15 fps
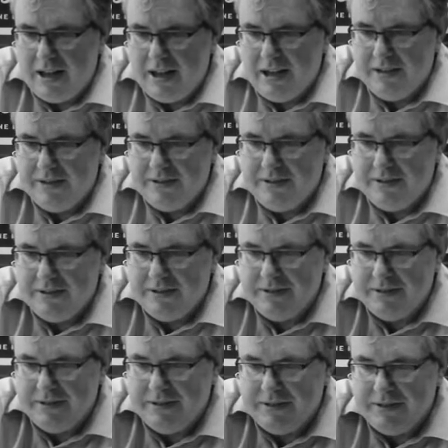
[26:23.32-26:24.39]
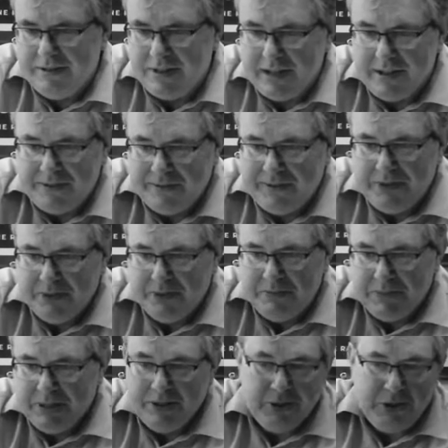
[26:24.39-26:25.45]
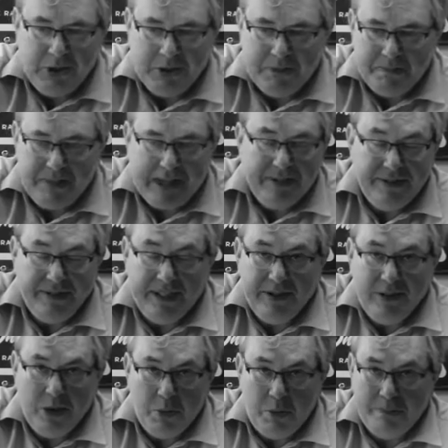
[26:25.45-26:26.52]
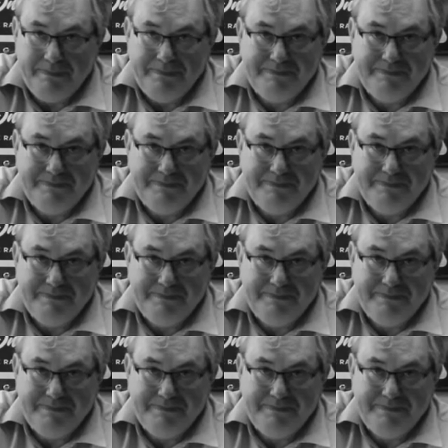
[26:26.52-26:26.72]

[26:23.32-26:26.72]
And that film is called Mandingo.